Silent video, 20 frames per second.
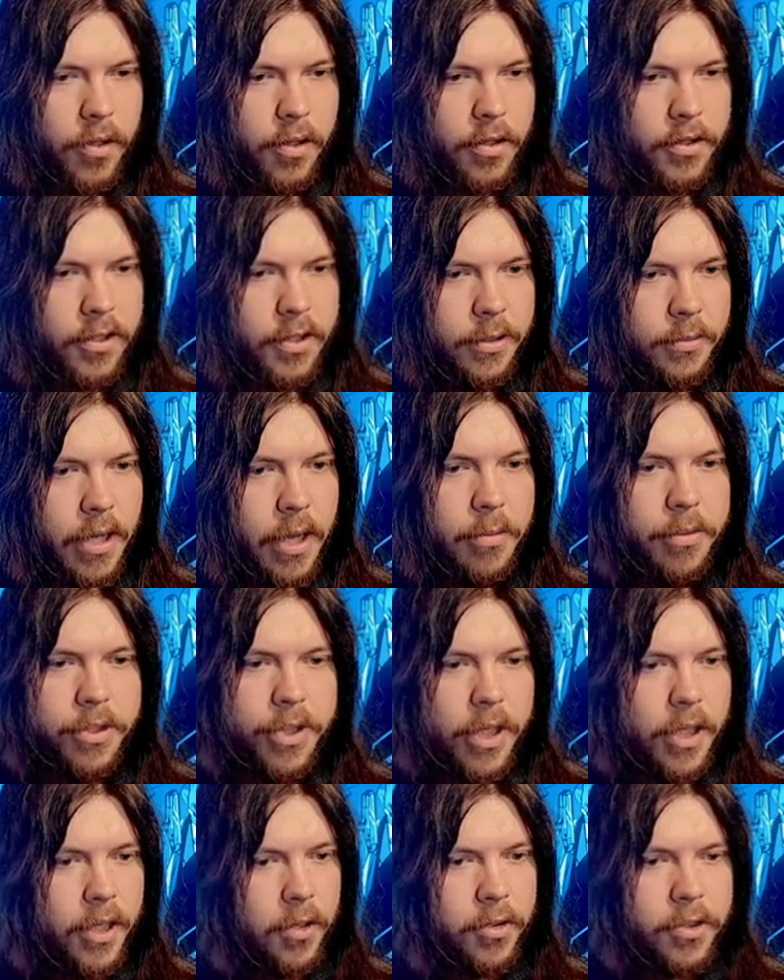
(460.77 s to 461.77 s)
Sometimes you
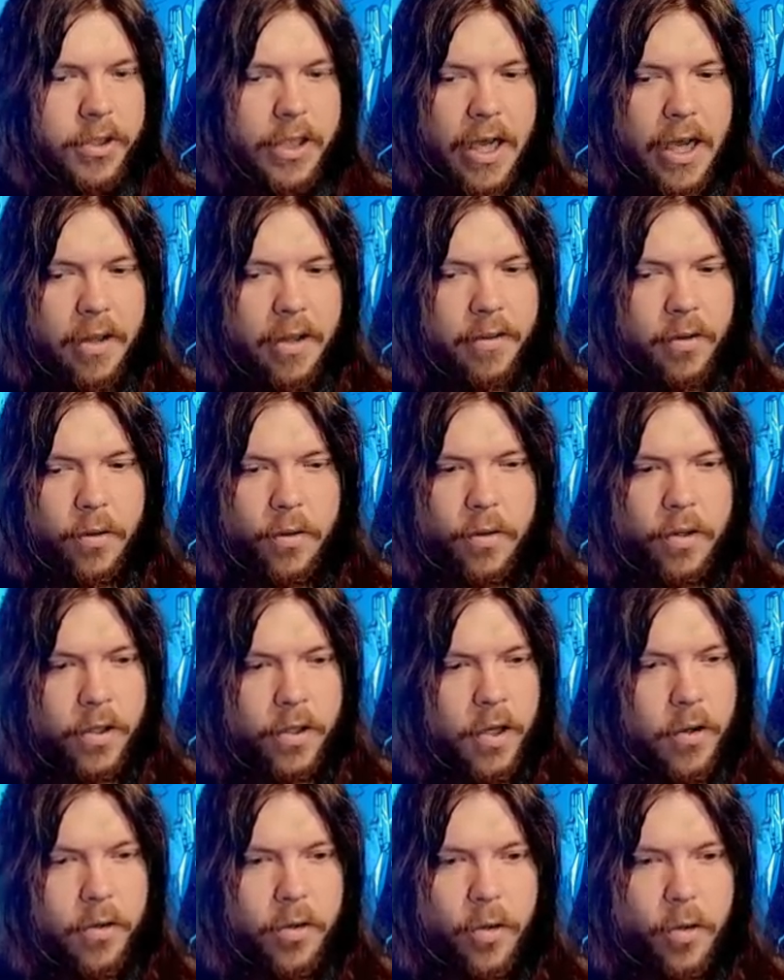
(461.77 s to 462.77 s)
gotta go south in order to
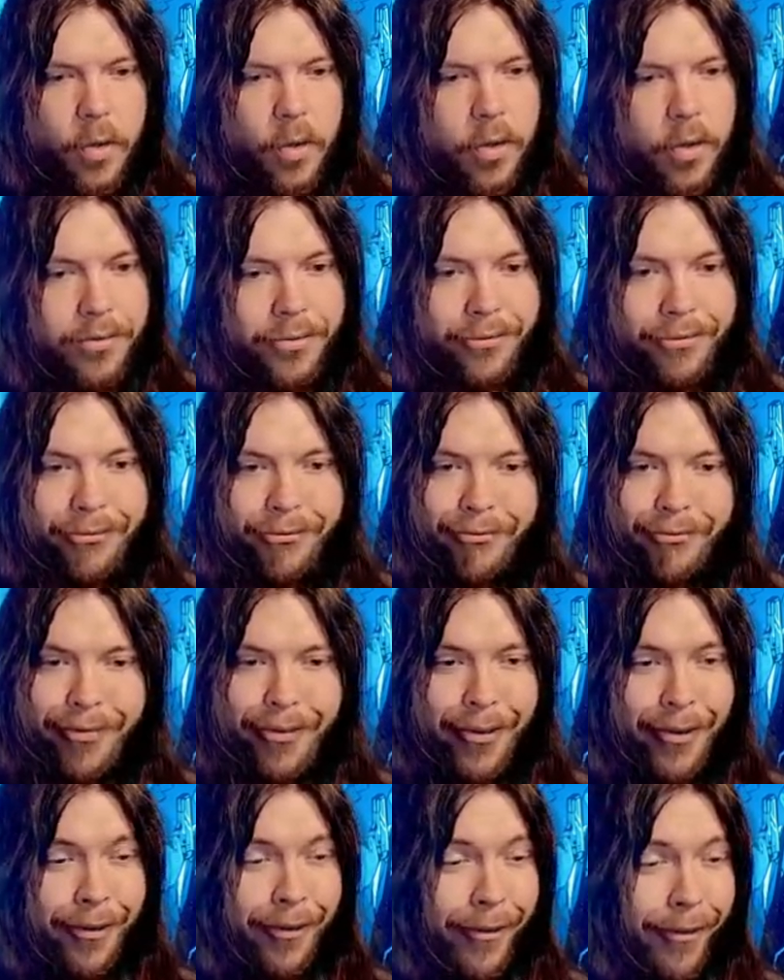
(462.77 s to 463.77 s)
go north.
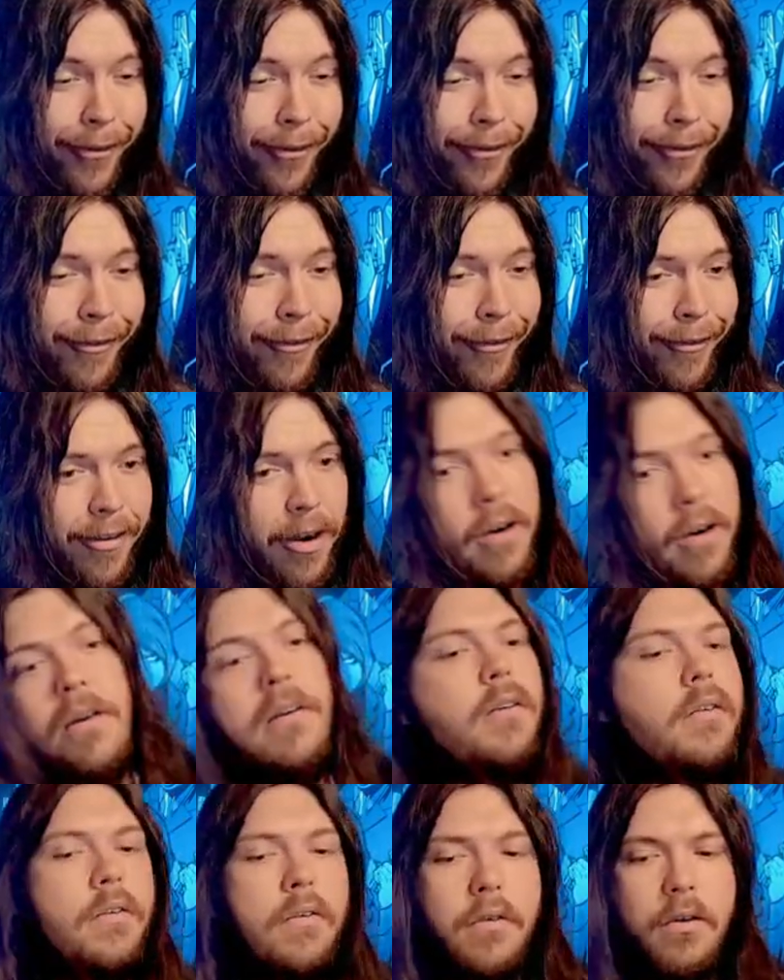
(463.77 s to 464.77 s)
Oh
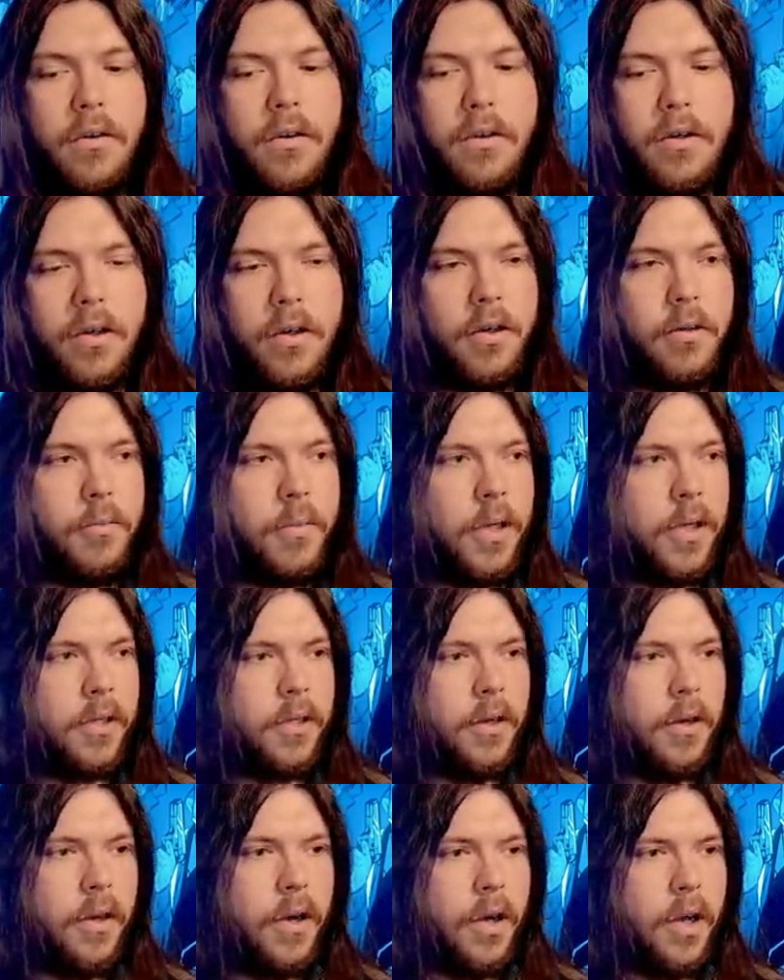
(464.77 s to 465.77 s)
my
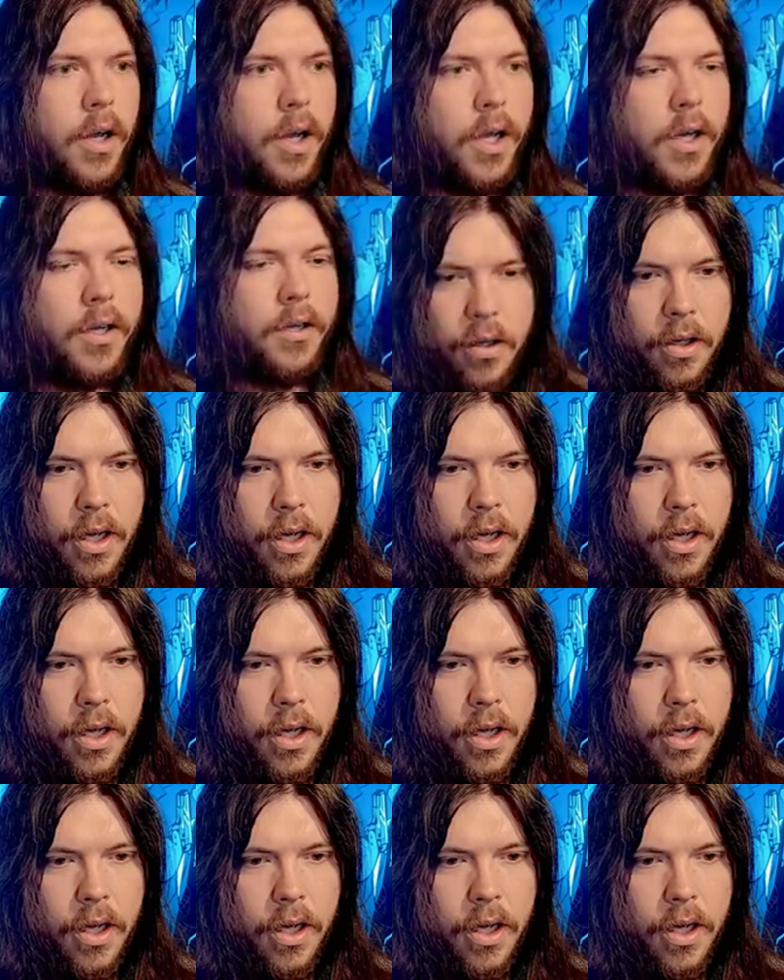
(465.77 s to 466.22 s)
god.